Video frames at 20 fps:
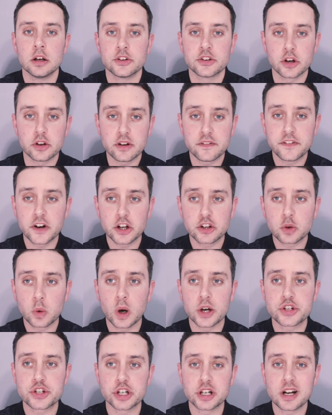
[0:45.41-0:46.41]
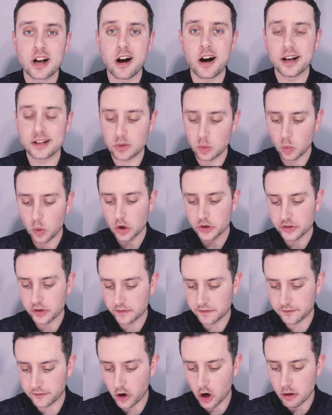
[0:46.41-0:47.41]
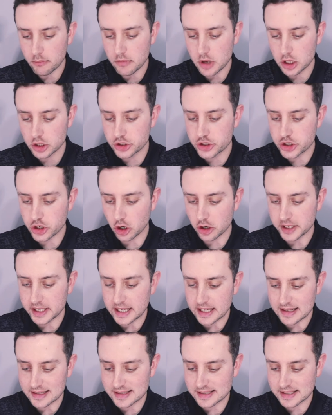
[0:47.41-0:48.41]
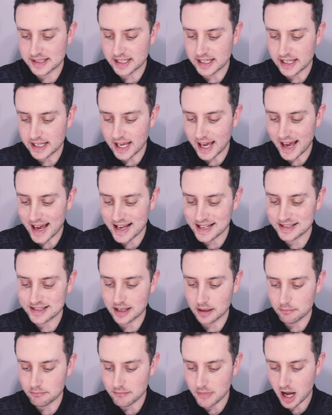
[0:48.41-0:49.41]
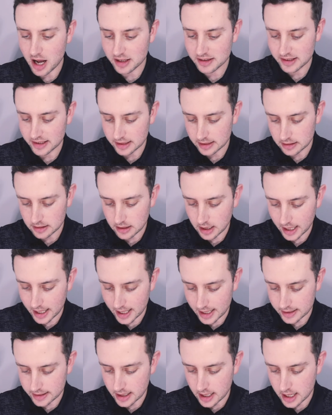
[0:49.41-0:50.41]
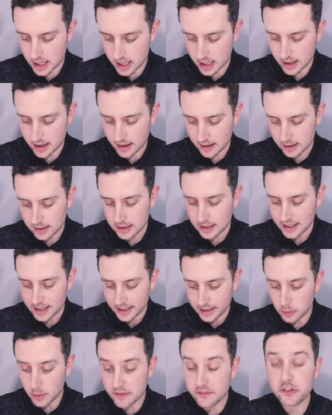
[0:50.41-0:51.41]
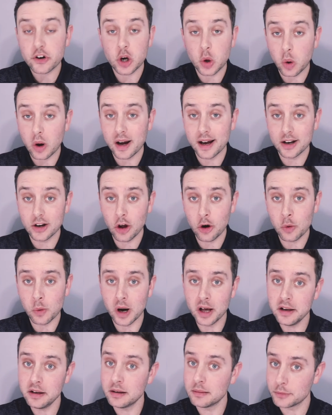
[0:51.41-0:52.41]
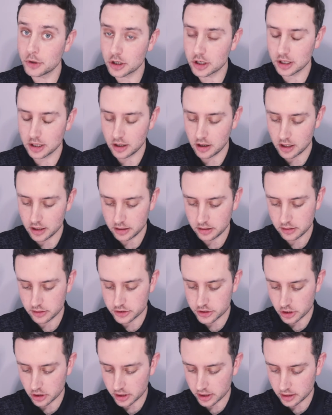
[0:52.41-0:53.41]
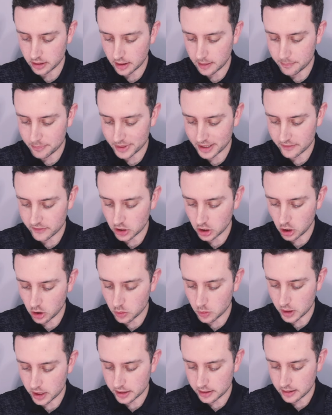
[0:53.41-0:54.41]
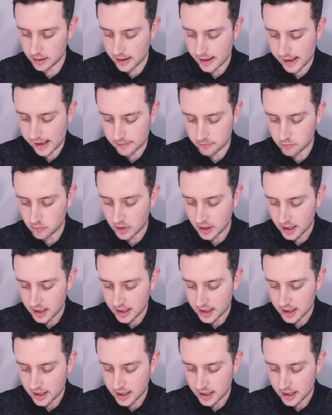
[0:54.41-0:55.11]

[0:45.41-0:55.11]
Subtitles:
So the first question, guys, was from Johnny C.S. Martin, and he went for quite a long one, I'm not going to lie. Johnny, a bit of a long one.